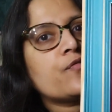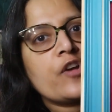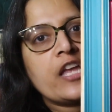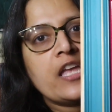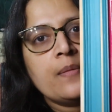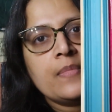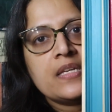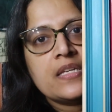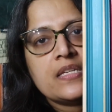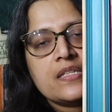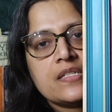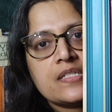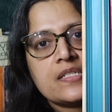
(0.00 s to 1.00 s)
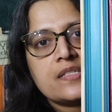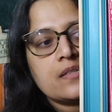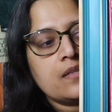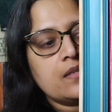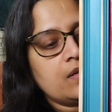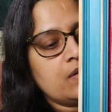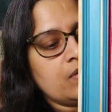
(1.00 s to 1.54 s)
frame is
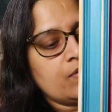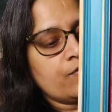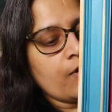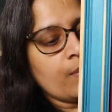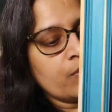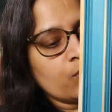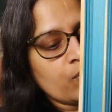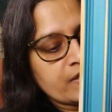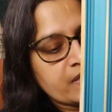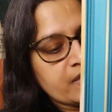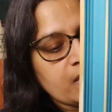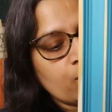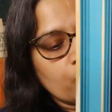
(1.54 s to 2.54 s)
from the Rusty